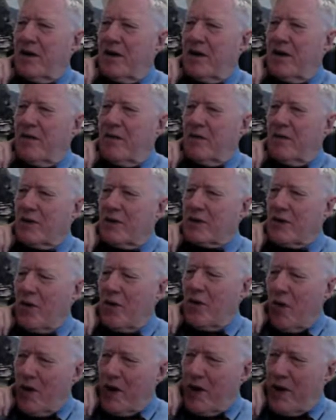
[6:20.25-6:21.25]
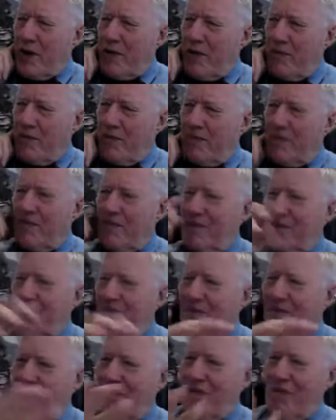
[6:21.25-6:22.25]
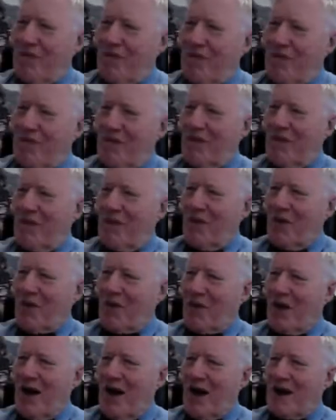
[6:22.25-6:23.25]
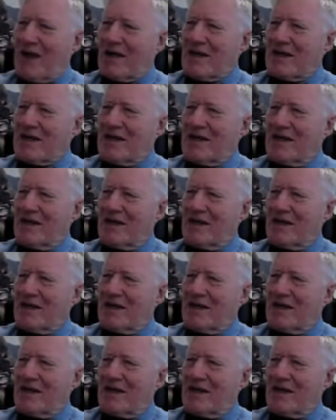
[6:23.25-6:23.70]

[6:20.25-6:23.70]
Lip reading: was already organized.